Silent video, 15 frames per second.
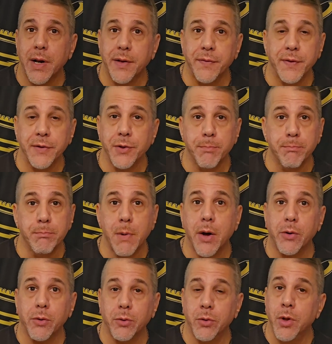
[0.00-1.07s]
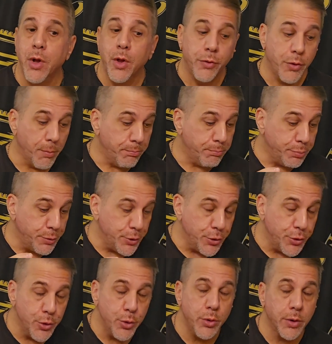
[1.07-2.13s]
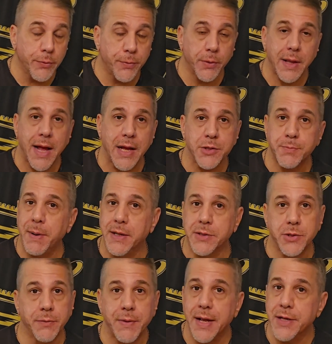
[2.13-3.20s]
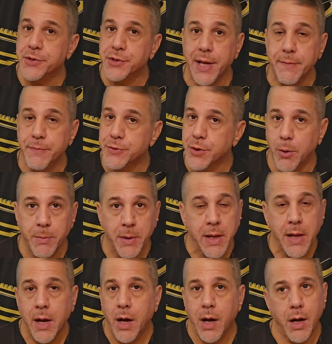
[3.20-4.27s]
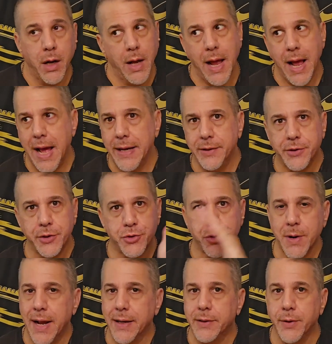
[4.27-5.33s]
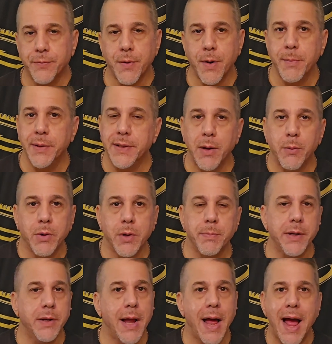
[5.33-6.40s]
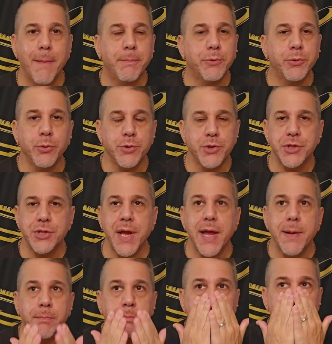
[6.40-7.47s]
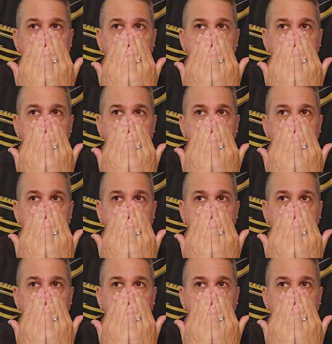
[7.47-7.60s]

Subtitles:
anything to muddle the beautiful aspects of that shave. So had it detracted from it, that would have been an absolute shame.